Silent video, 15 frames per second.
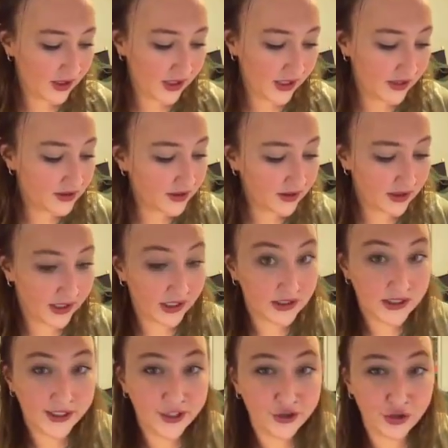And then the next
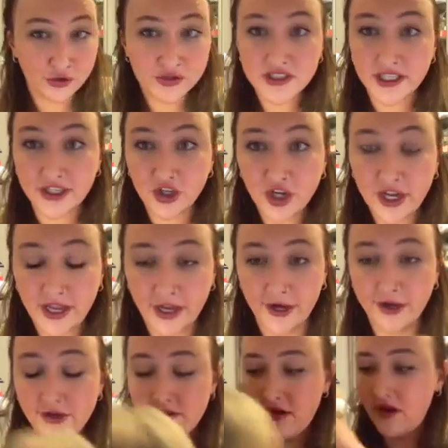thing you do is take your
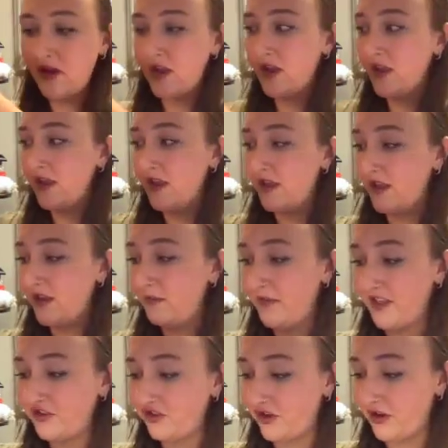hair,
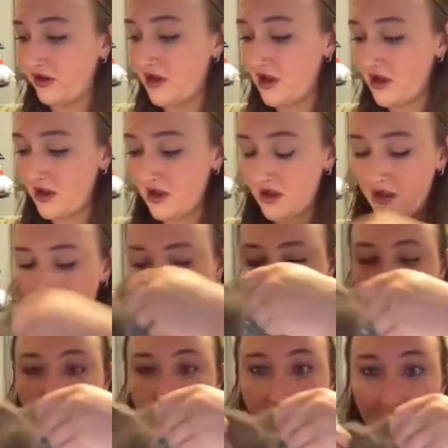make sure
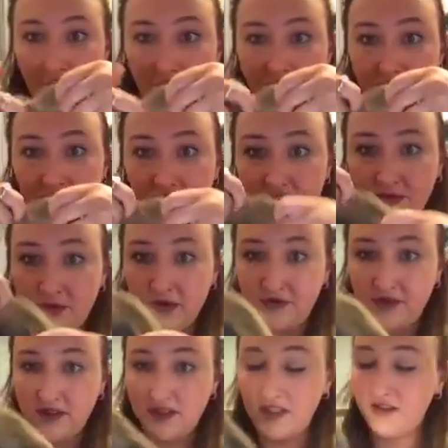you know everything's
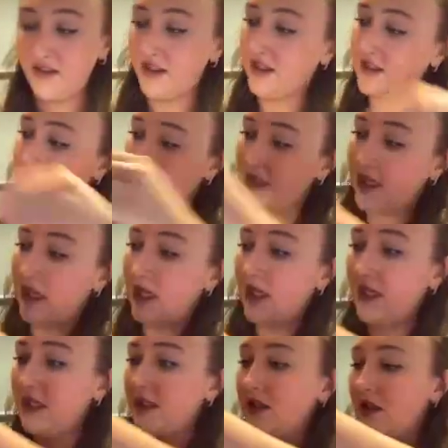perfect on the
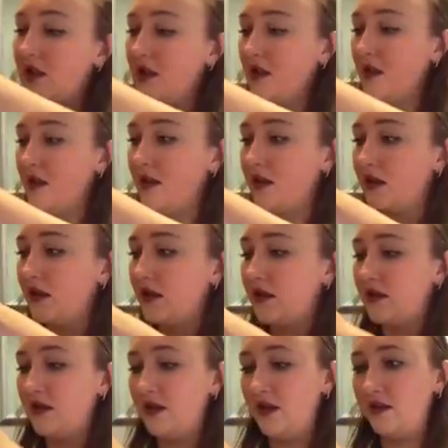inside,
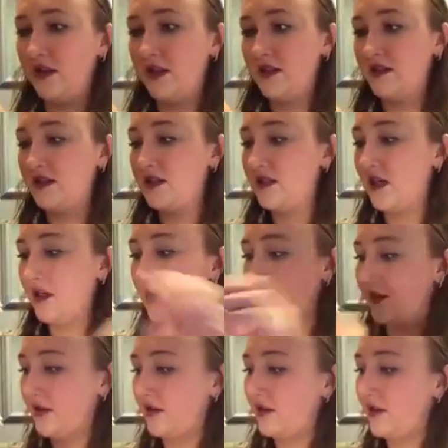nothing stuck on
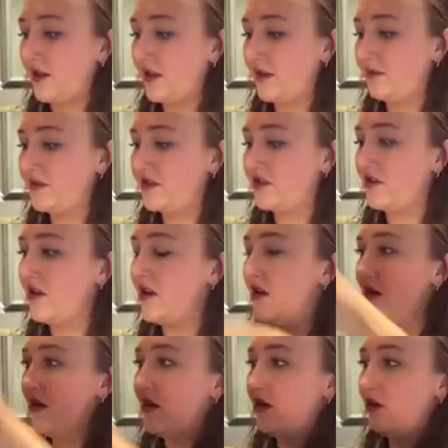the clips,
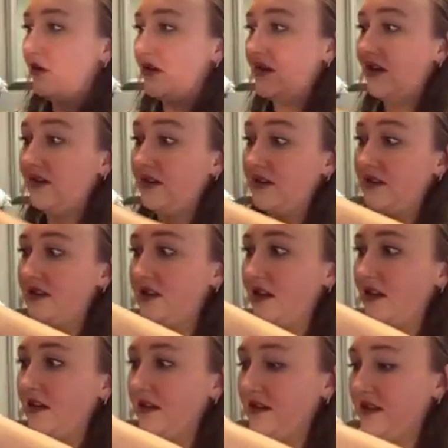or nothing stuck
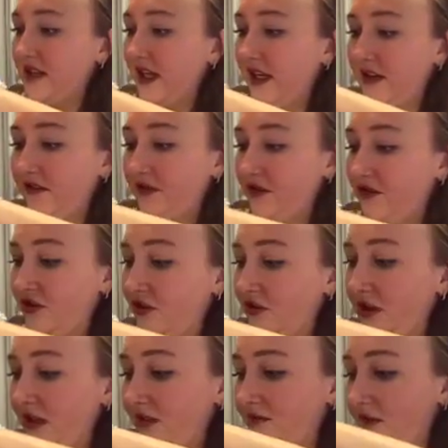inside if you don't
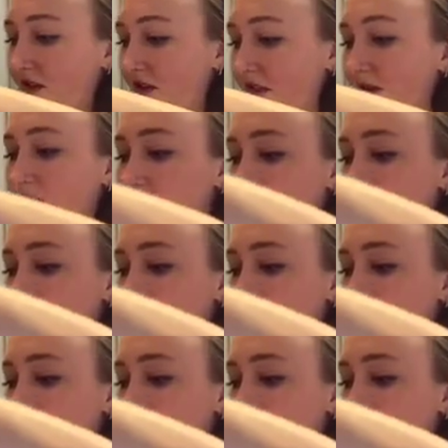have clips.